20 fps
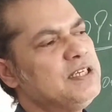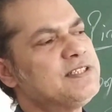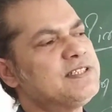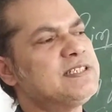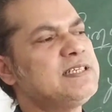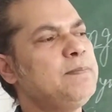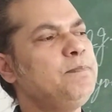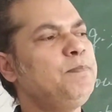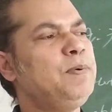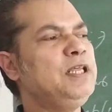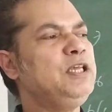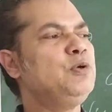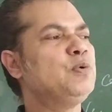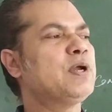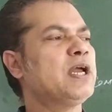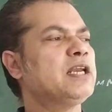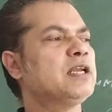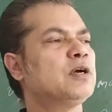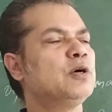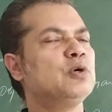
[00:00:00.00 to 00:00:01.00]
simply you
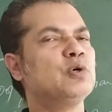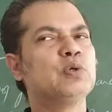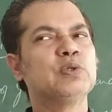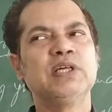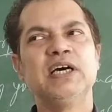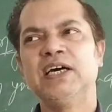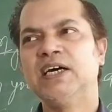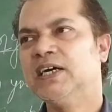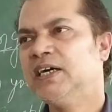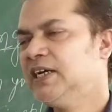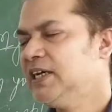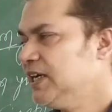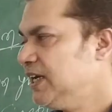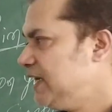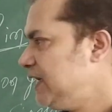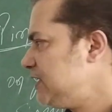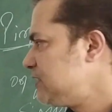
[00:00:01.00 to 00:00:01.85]
can go to the